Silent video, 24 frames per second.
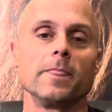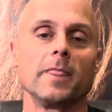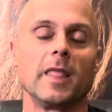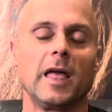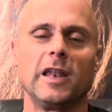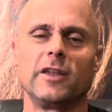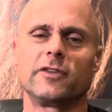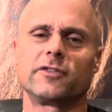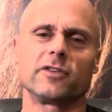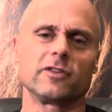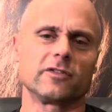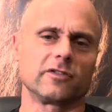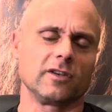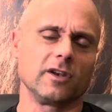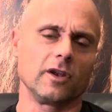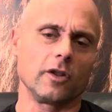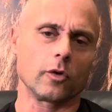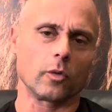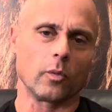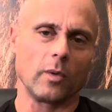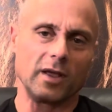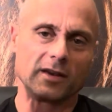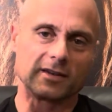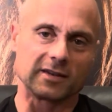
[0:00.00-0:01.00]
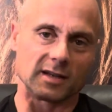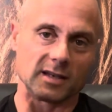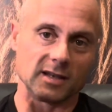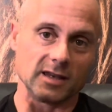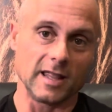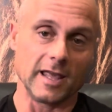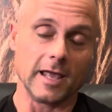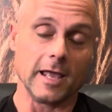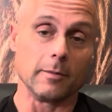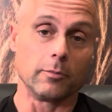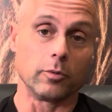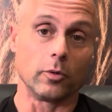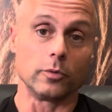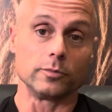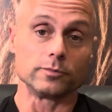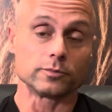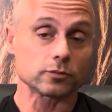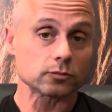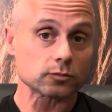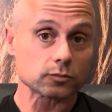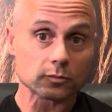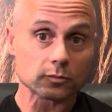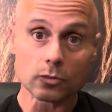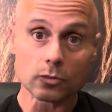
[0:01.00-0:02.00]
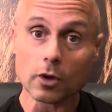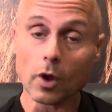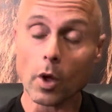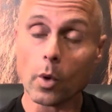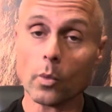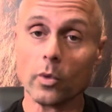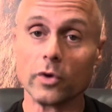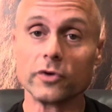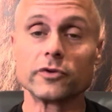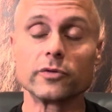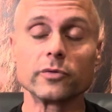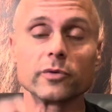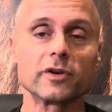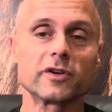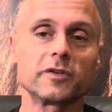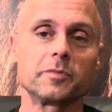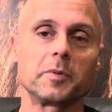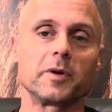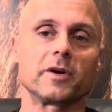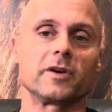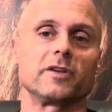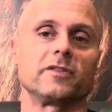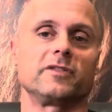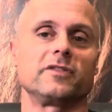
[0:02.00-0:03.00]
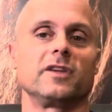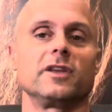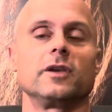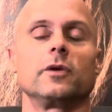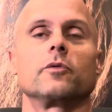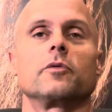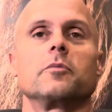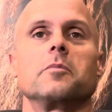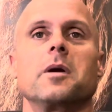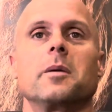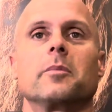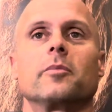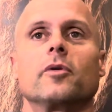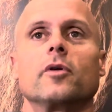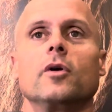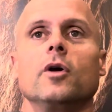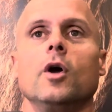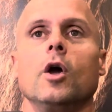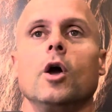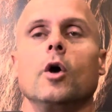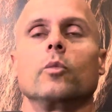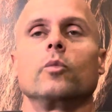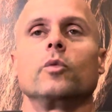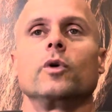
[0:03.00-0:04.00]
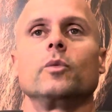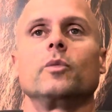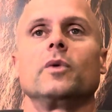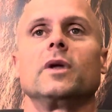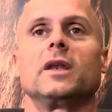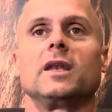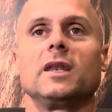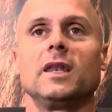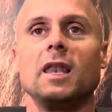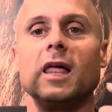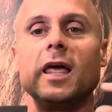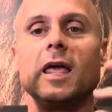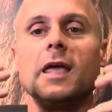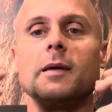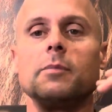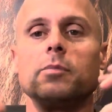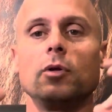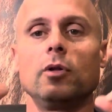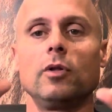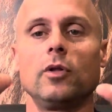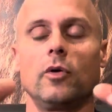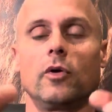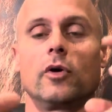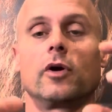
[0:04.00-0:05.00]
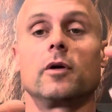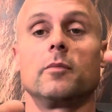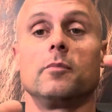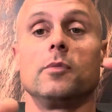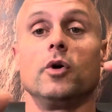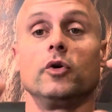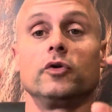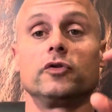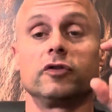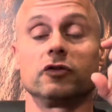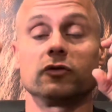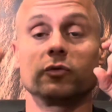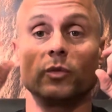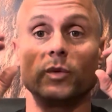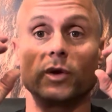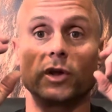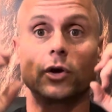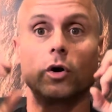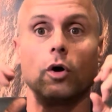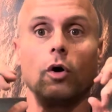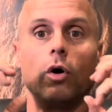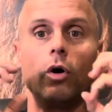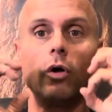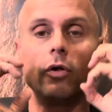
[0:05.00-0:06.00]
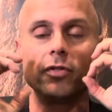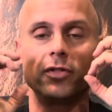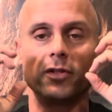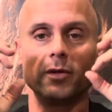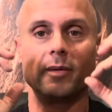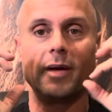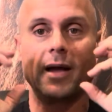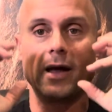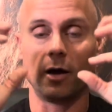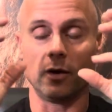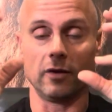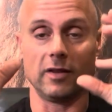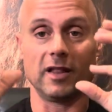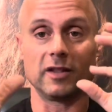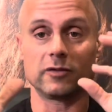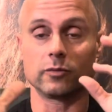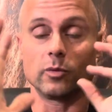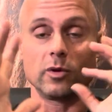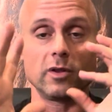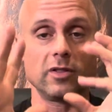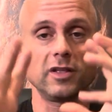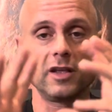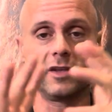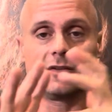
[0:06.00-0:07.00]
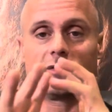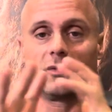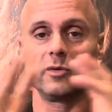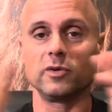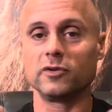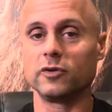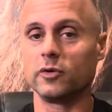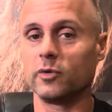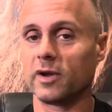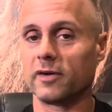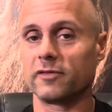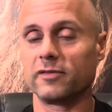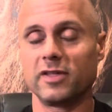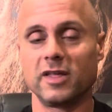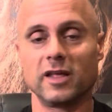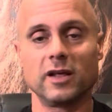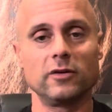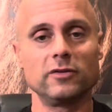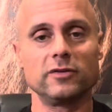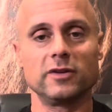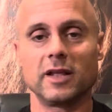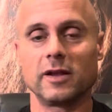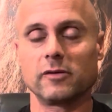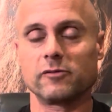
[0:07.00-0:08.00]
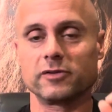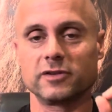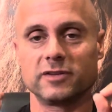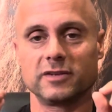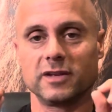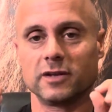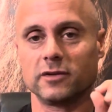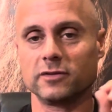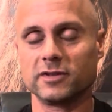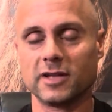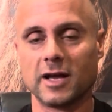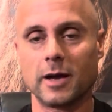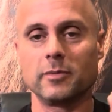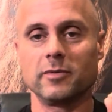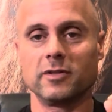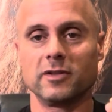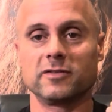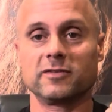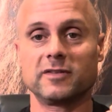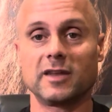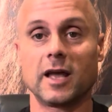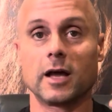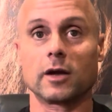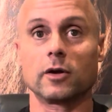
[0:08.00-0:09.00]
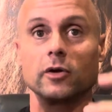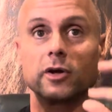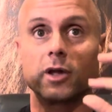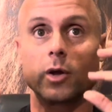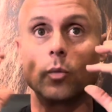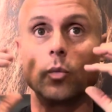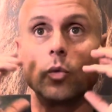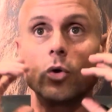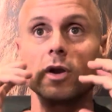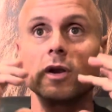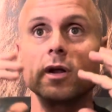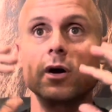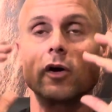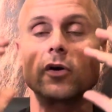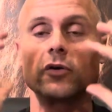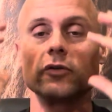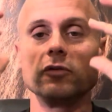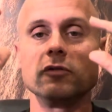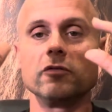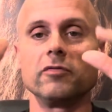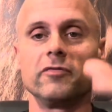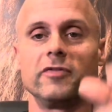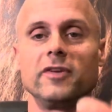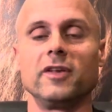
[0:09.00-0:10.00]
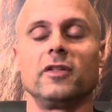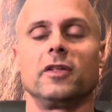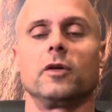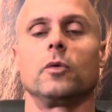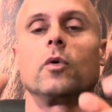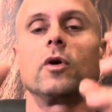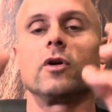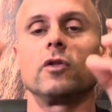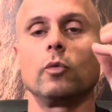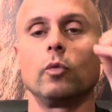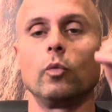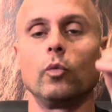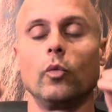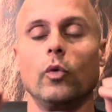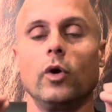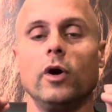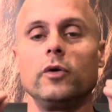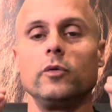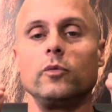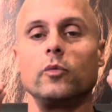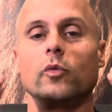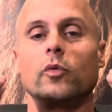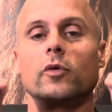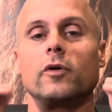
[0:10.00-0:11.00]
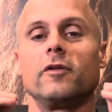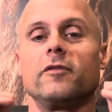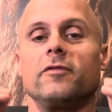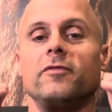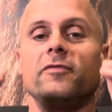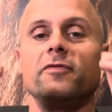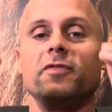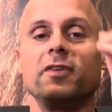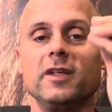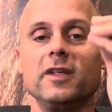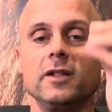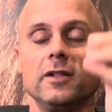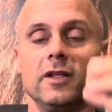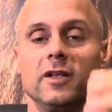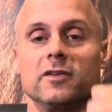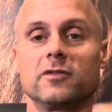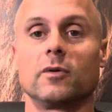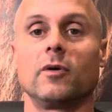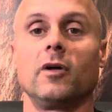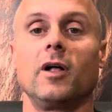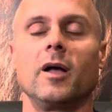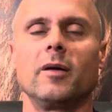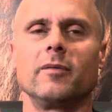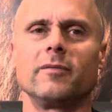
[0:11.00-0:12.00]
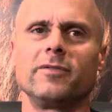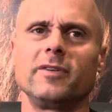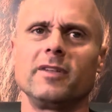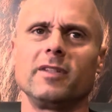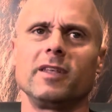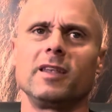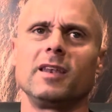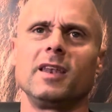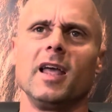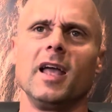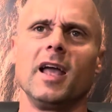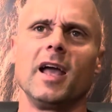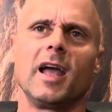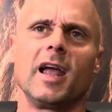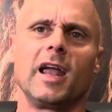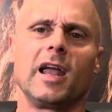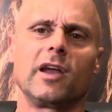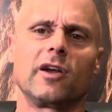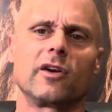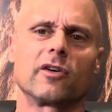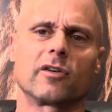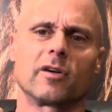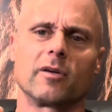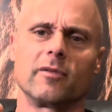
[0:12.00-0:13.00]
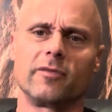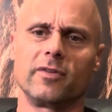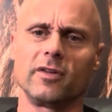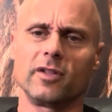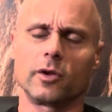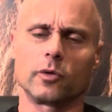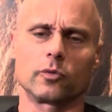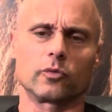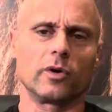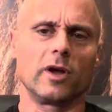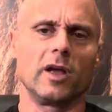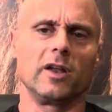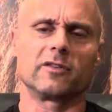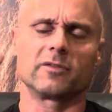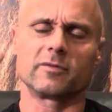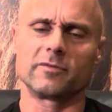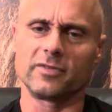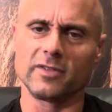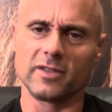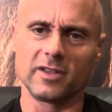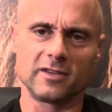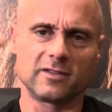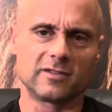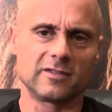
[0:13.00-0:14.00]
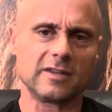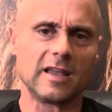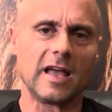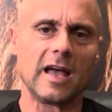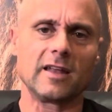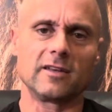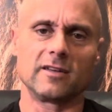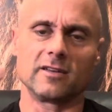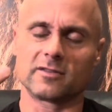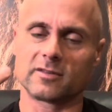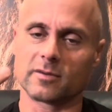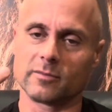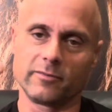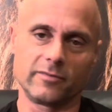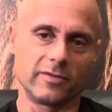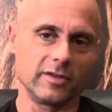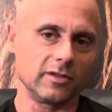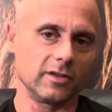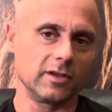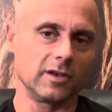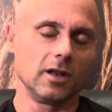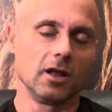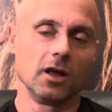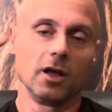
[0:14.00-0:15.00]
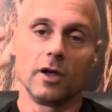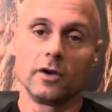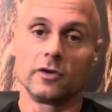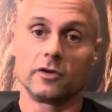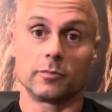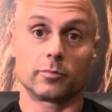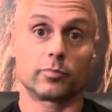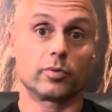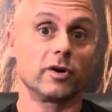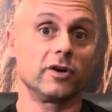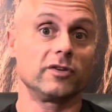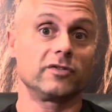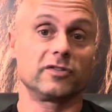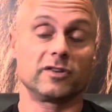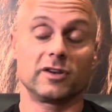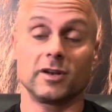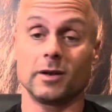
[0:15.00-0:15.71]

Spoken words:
And it's just another way to label what you're experiencing. Remember, when we label our emotions, when we call them out, and that's one of the things that we do every single time in the stack. Okay, what are you feeling? What are the one-word feelings? Oh, I'm feeling anger. I'm feeling rage. I'm feeling sadness. I'm feeling depression.